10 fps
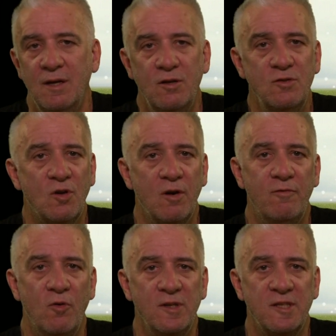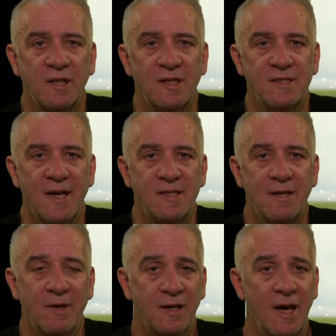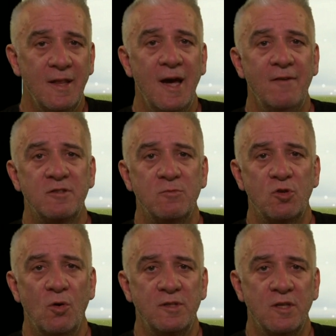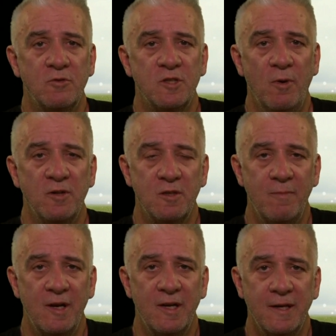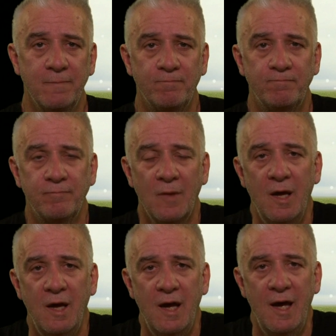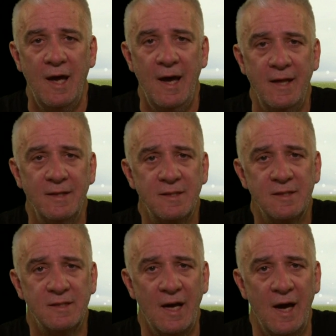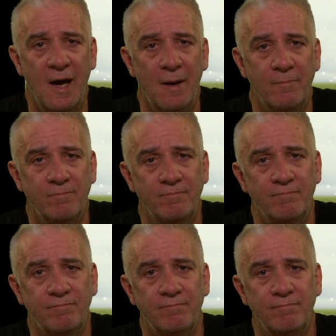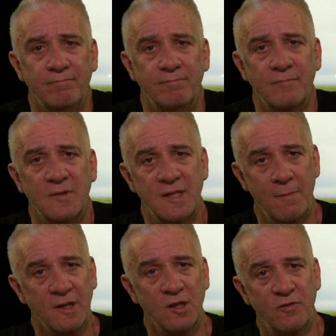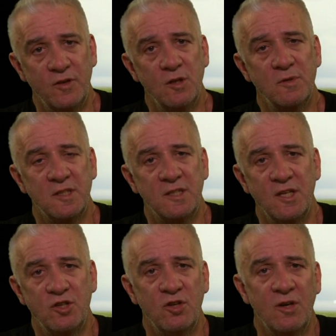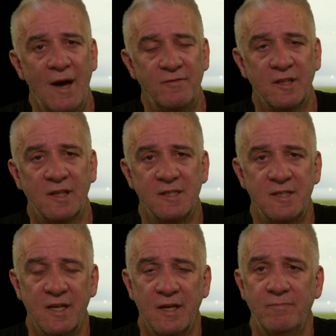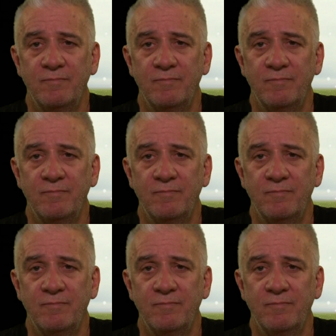Who's got a voice and can say something? Can they have some choice and responsibility? And this is something that for you as a teacher you have to consider.